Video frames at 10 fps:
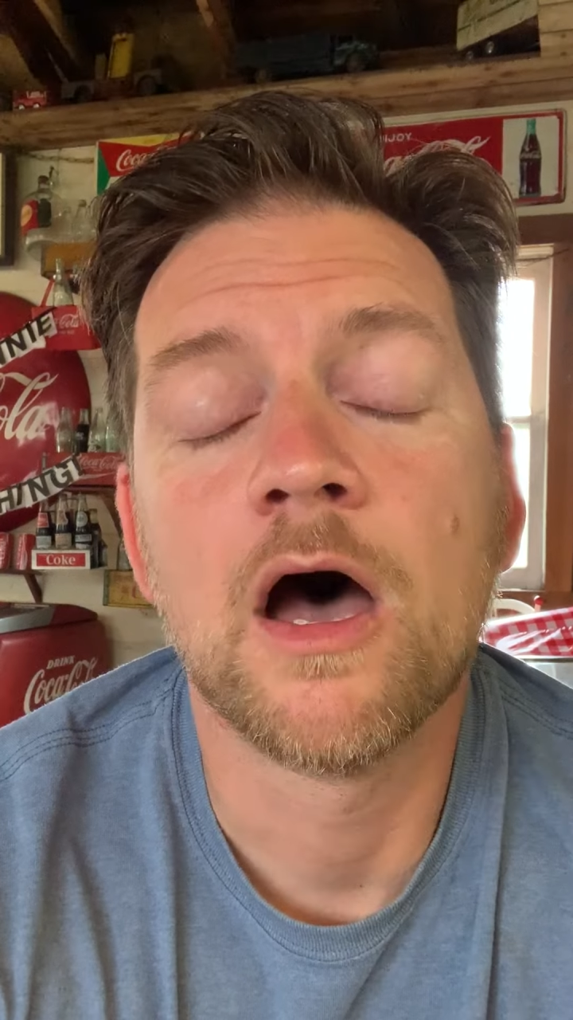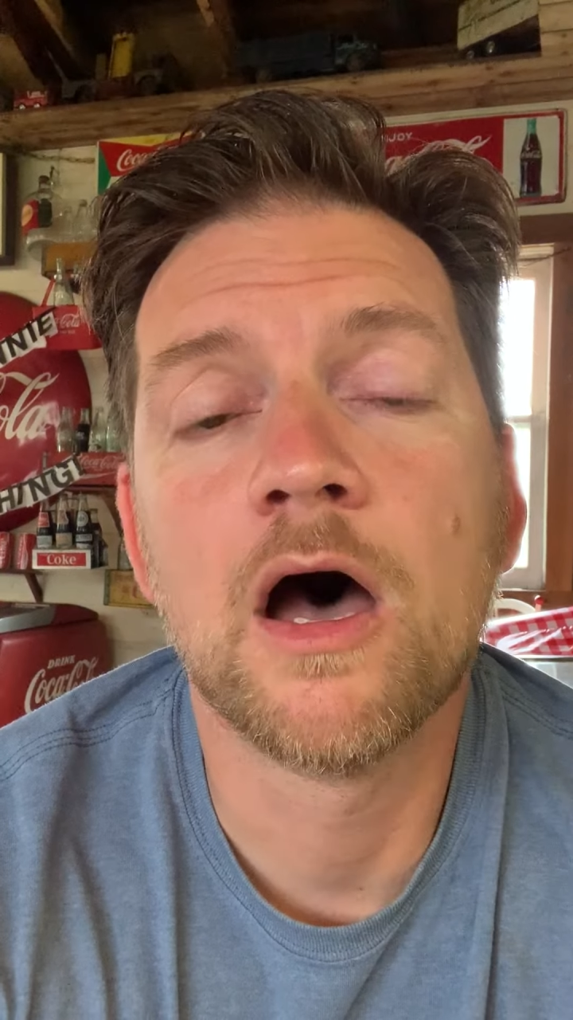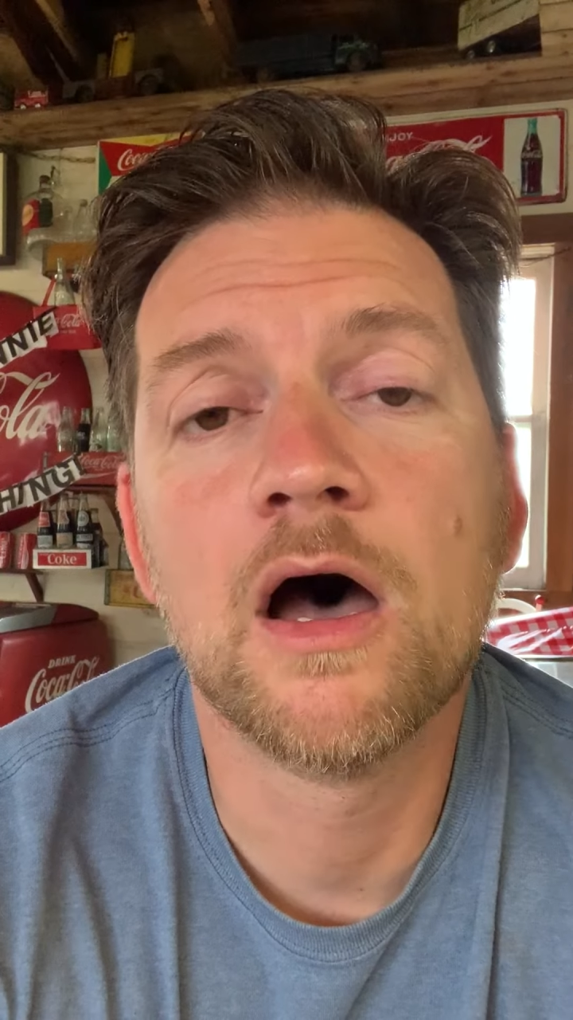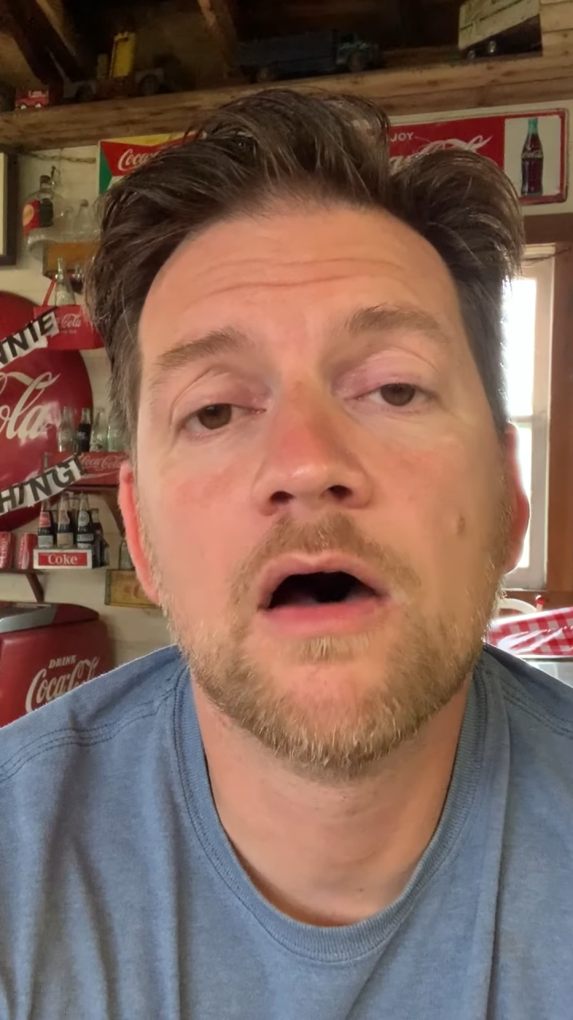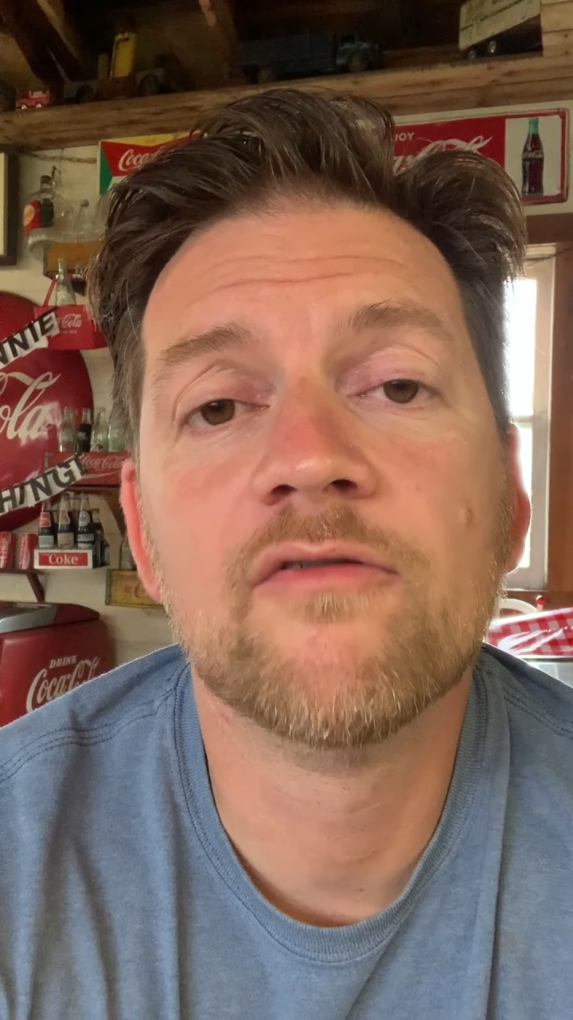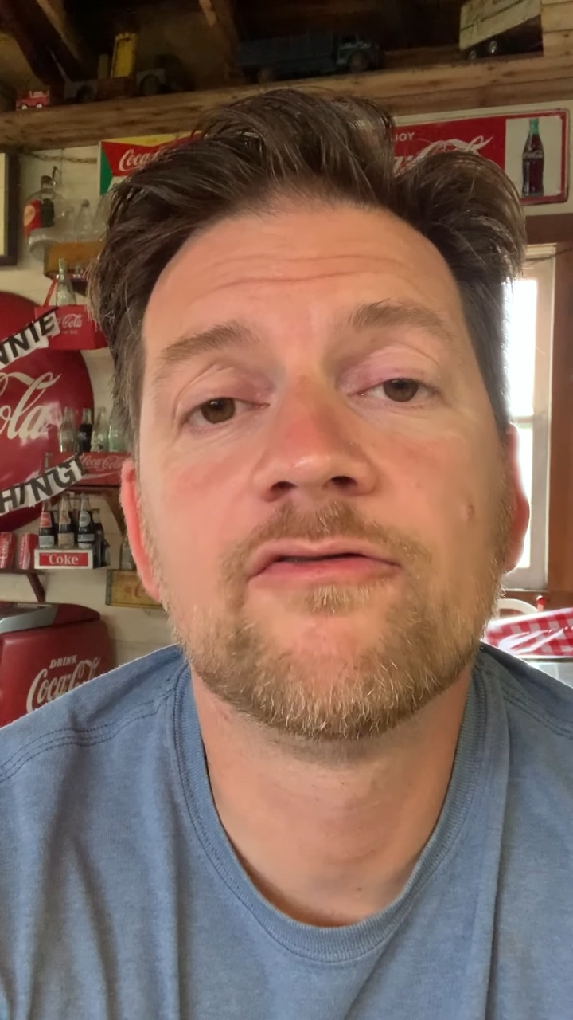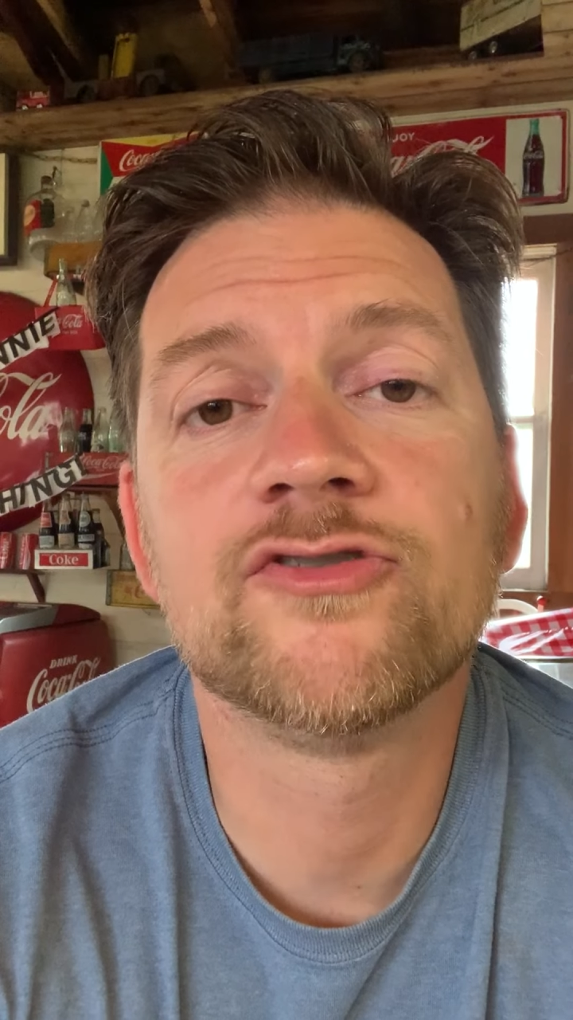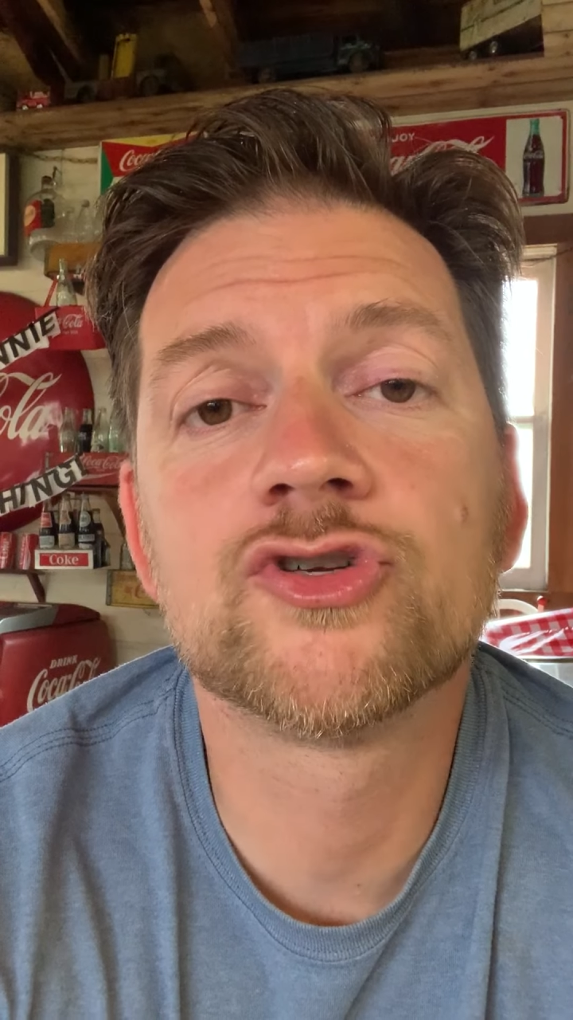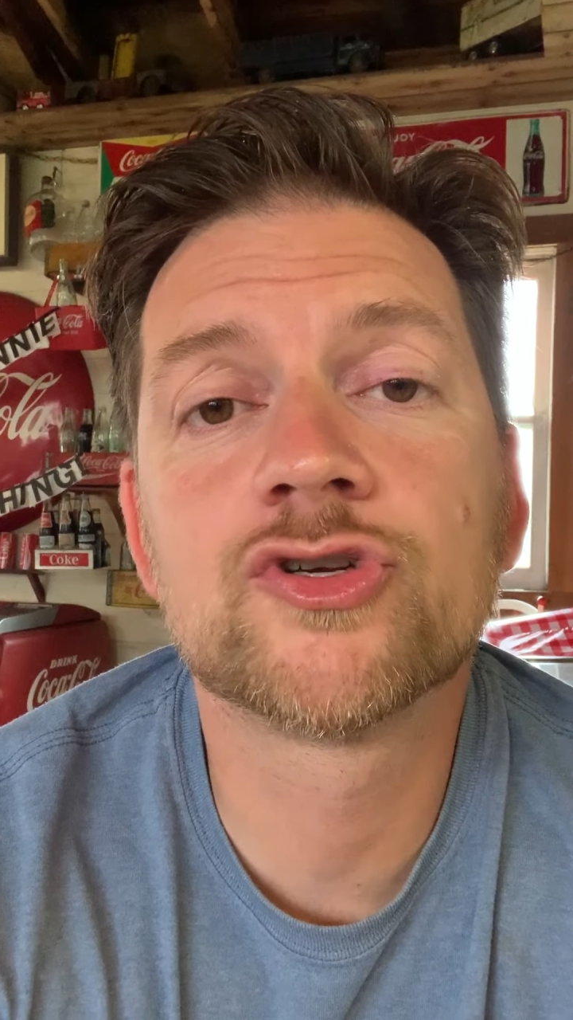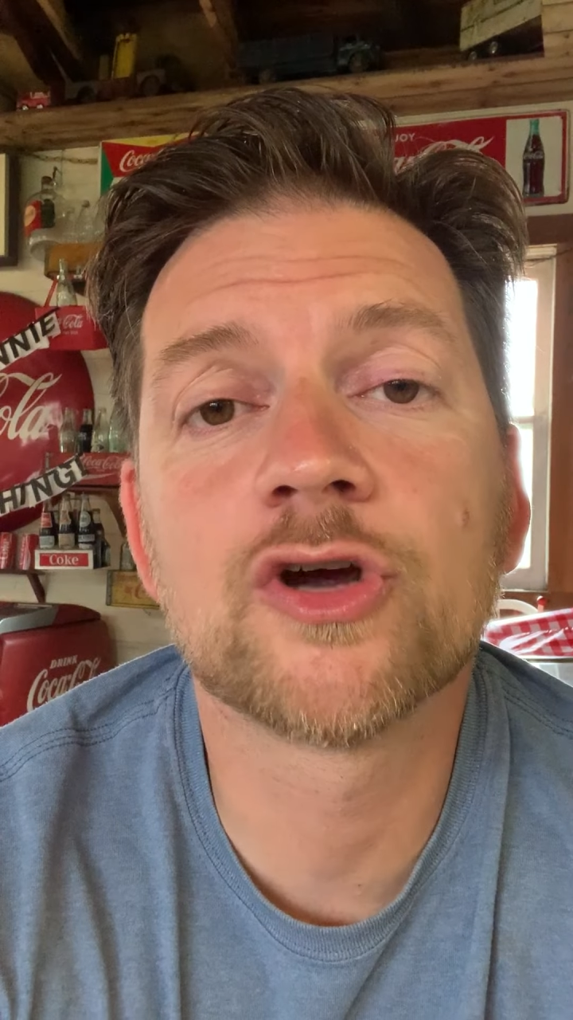
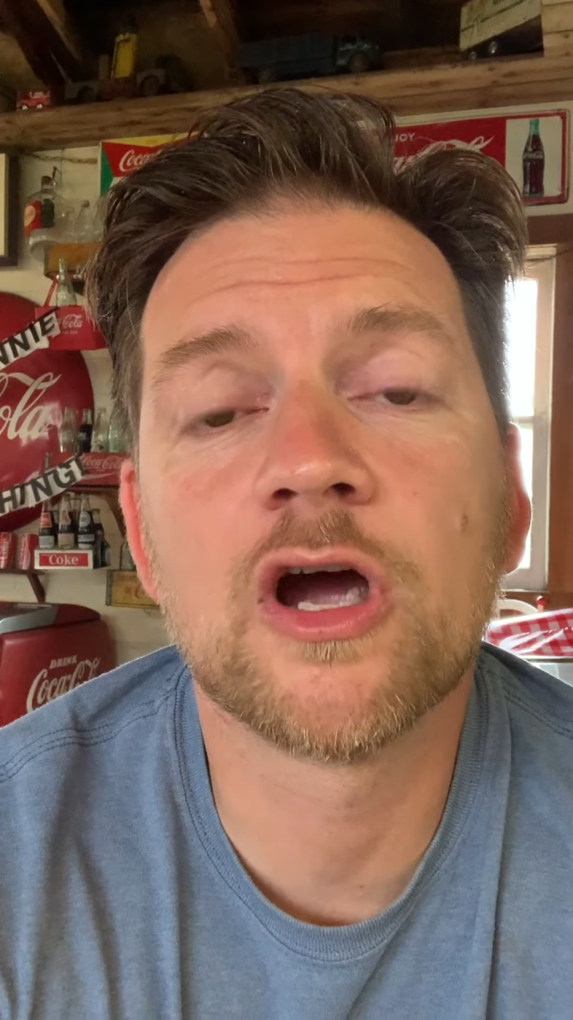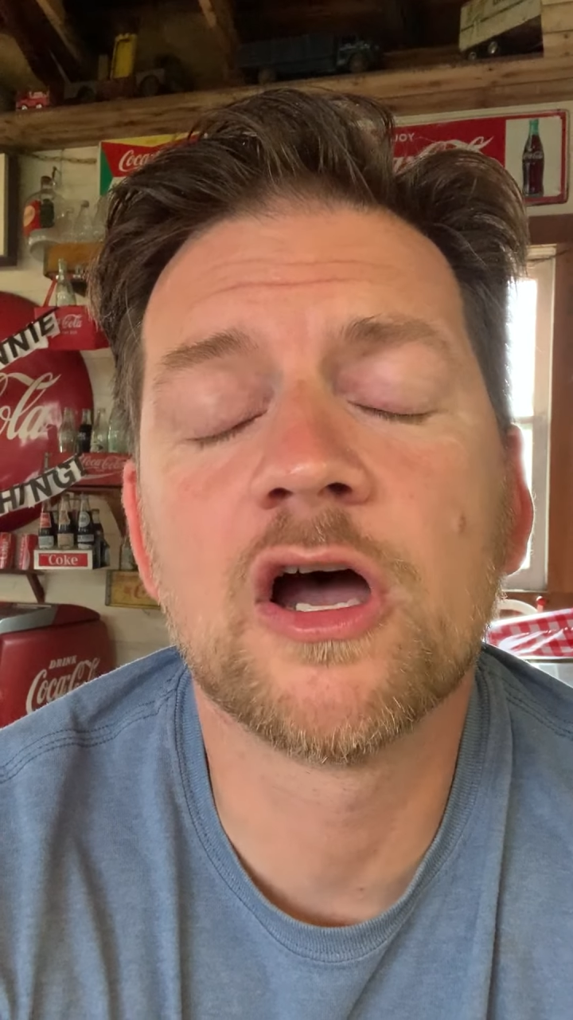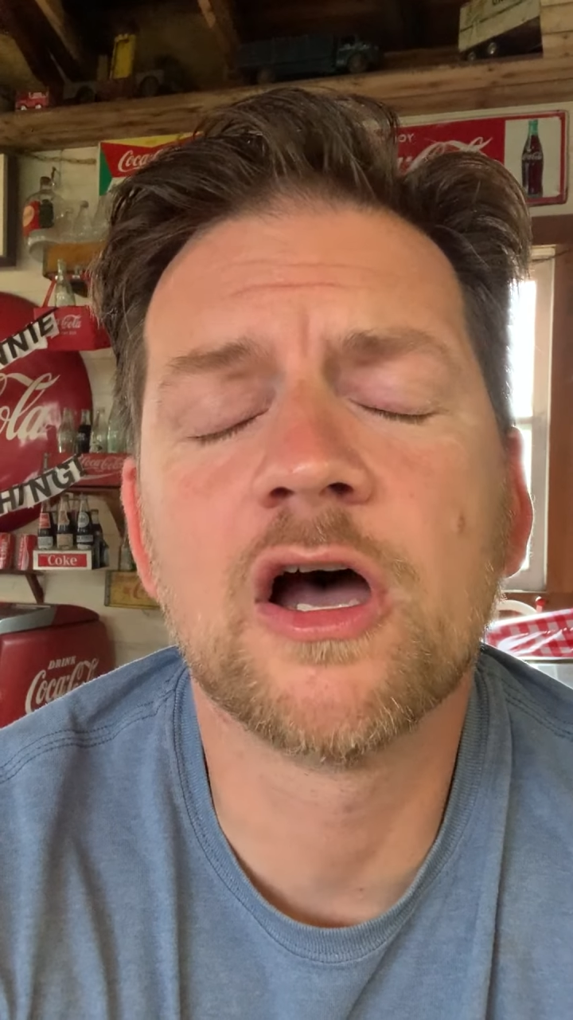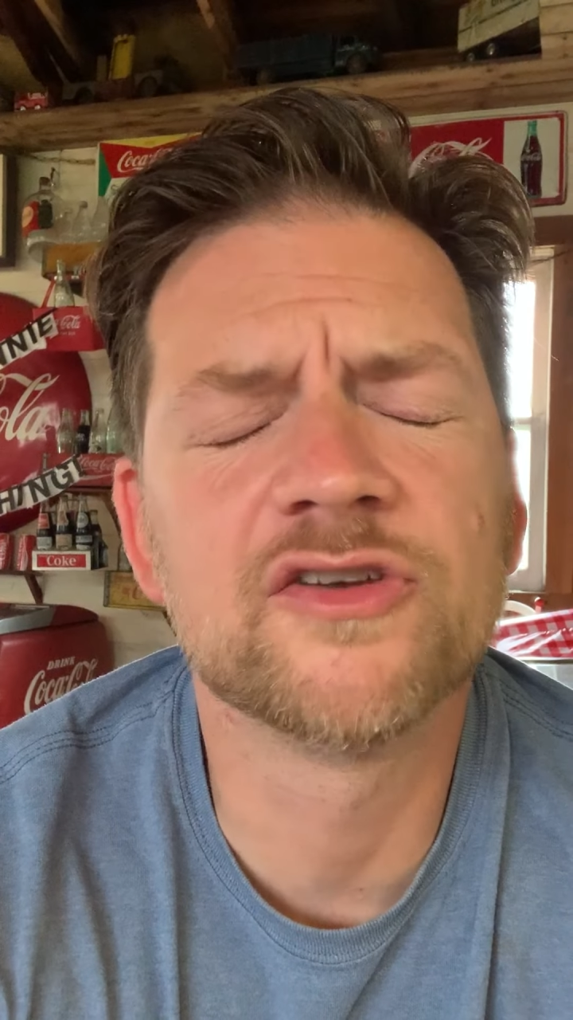of uh,